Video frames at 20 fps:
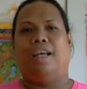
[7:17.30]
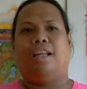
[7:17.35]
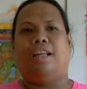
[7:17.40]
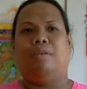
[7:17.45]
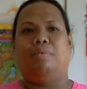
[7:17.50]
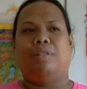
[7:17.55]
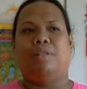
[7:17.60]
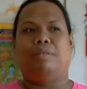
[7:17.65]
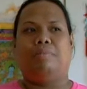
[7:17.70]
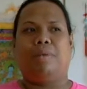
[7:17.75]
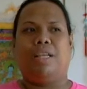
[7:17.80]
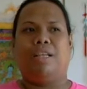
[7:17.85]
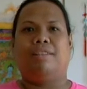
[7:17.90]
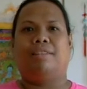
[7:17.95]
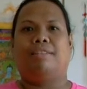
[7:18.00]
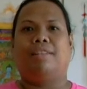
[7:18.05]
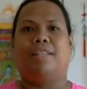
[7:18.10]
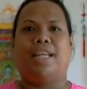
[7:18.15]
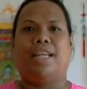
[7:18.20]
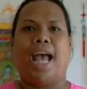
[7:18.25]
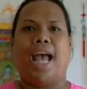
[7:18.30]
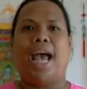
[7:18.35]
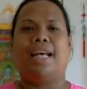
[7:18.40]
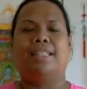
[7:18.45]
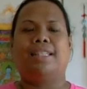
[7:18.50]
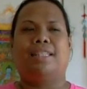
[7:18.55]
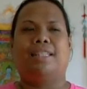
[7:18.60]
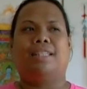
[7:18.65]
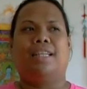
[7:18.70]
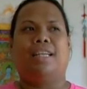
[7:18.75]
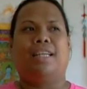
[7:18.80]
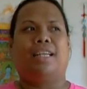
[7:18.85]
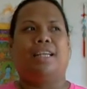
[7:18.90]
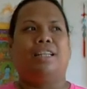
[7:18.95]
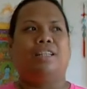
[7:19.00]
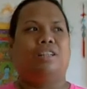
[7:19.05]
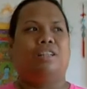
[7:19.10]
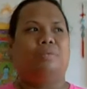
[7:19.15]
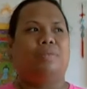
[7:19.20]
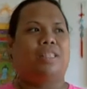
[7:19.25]
And I was being sarcastic,
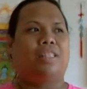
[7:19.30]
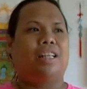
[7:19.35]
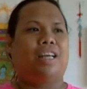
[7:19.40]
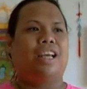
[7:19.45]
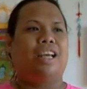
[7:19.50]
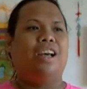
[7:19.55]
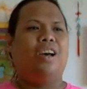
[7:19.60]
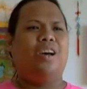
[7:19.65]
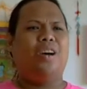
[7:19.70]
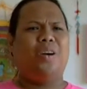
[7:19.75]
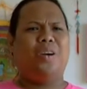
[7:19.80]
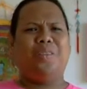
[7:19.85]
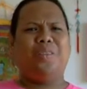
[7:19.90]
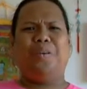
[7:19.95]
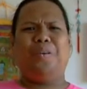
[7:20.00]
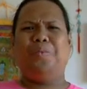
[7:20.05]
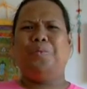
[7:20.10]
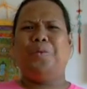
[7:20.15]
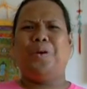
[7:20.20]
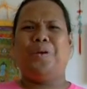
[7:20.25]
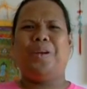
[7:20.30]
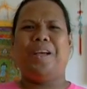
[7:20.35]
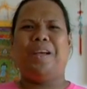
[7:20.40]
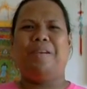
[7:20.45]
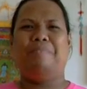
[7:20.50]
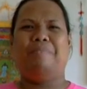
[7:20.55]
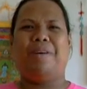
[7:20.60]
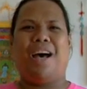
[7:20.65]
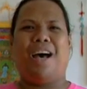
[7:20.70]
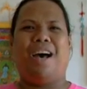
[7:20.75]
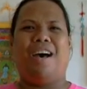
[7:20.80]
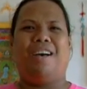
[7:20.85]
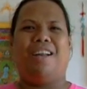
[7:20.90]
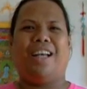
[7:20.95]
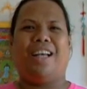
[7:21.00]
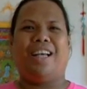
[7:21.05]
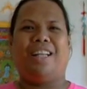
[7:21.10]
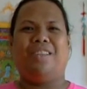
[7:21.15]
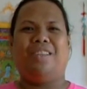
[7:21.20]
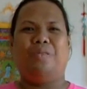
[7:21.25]
and she was like, oh, don't worry about
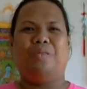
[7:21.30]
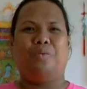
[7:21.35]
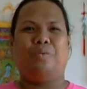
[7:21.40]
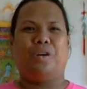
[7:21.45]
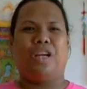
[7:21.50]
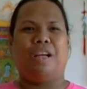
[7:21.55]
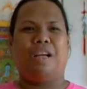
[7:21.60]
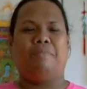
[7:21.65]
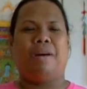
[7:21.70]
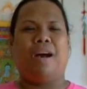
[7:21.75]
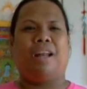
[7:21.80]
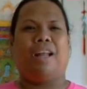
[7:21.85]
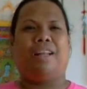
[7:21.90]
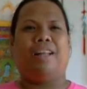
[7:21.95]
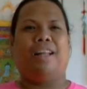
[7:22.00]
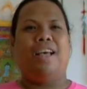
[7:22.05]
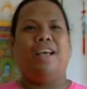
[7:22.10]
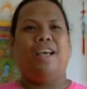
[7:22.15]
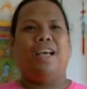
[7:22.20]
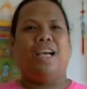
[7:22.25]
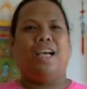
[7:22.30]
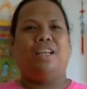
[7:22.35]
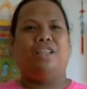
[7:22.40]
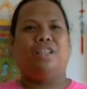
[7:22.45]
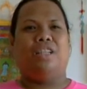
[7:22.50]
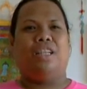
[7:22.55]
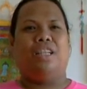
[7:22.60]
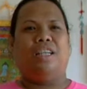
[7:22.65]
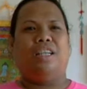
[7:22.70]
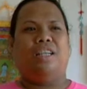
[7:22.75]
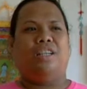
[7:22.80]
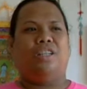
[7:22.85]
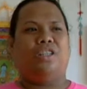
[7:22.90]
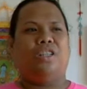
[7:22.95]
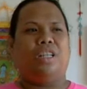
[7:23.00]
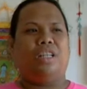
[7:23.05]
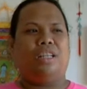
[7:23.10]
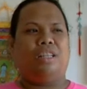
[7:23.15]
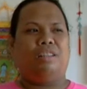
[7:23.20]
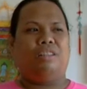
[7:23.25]
it, don't worry about it. And she
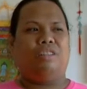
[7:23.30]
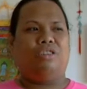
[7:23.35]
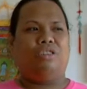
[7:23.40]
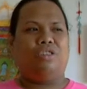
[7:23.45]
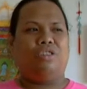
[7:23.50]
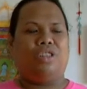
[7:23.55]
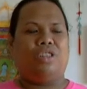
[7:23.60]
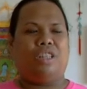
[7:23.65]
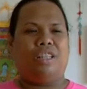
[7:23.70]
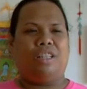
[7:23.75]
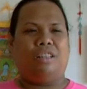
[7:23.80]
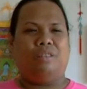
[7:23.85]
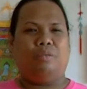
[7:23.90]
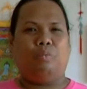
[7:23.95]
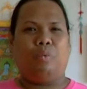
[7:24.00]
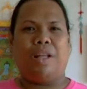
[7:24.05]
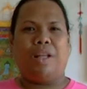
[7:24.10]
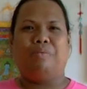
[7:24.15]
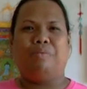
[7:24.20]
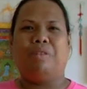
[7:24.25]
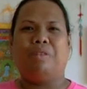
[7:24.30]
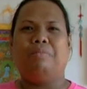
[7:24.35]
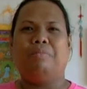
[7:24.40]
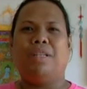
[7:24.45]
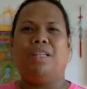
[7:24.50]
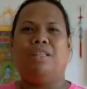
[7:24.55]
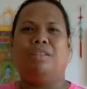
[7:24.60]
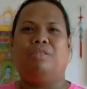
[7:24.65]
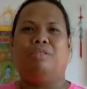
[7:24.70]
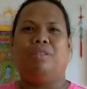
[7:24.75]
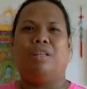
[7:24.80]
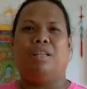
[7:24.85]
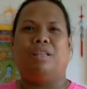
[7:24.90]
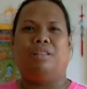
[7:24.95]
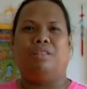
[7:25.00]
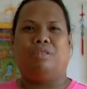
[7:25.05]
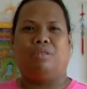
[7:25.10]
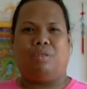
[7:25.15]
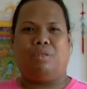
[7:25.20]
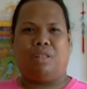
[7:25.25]
went with me to
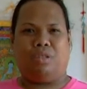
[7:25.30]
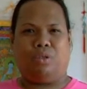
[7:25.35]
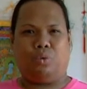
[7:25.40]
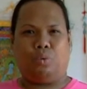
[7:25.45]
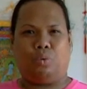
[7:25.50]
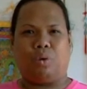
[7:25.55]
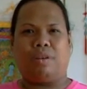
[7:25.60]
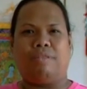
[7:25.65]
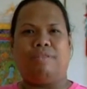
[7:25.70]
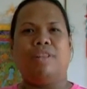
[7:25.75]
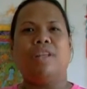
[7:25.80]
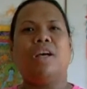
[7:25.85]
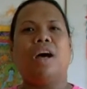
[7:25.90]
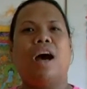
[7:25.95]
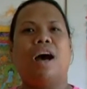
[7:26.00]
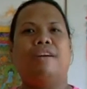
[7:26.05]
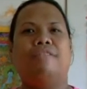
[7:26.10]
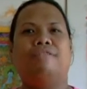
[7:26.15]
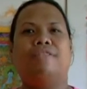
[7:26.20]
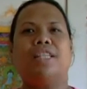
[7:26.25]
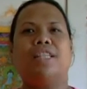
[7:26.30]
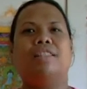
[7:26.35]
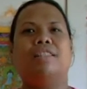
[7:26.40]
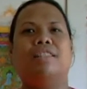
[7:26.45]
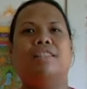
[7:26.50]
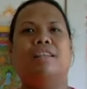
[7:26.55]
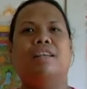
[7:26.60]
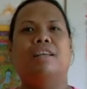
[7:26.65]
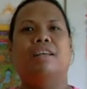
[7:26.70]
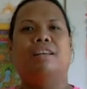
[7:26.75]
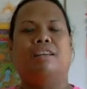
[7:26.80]
the door of the office,